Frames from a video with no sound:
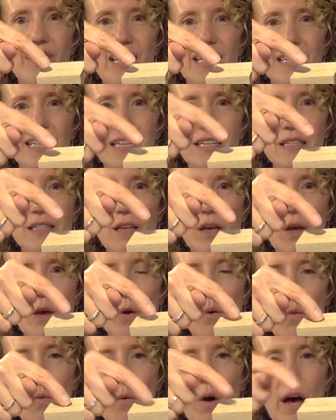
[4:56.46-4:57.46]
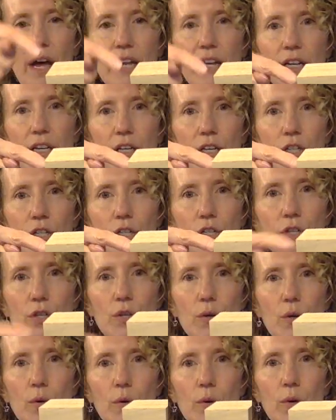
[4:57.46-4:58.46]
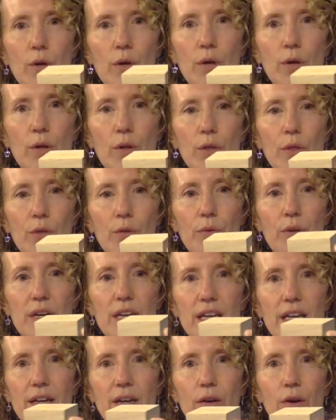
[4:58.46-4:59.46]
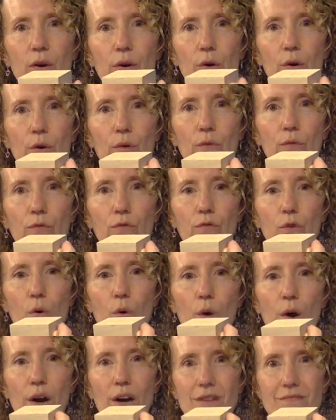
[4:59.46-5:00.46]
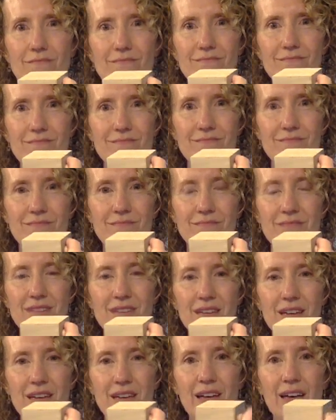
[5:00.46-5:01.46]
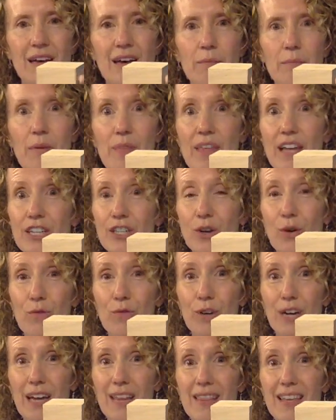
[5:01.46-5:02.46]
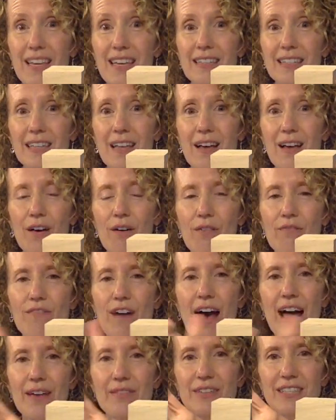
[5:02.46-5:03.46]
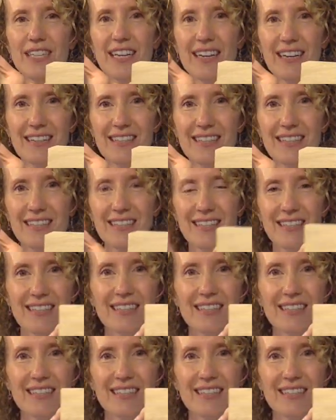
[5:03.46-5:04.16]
faces. 1, 2, 3, 4. But then don't forget these, 5, 6.